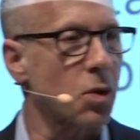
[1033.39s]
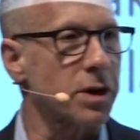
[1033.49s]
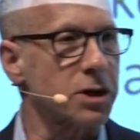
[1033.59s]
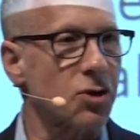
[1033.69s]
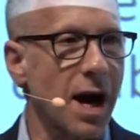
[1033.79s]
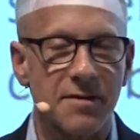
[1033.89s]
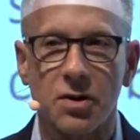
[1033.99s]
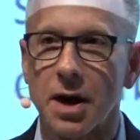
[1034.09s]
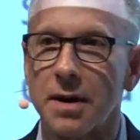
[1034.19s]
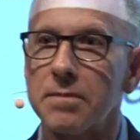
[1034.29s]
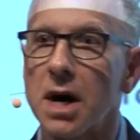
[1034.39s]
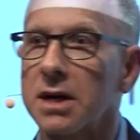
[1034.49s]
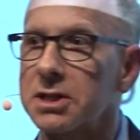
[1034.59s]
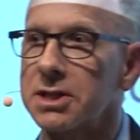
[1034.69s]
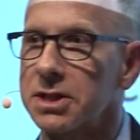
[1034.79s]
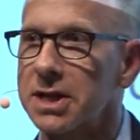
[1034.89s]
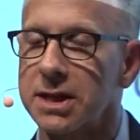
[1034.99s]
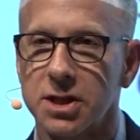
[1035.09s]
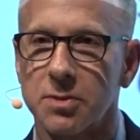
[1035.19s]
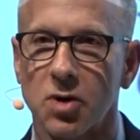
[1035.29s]
or a driver on a bus
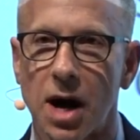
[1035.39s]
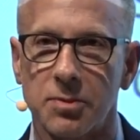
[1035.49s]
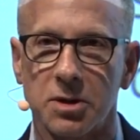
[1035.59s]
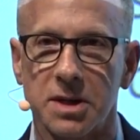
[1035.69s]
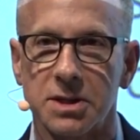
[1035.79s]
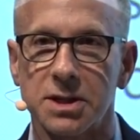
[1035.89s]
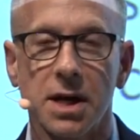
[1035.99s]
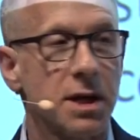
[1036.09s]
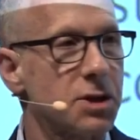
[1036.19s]
says the problem is,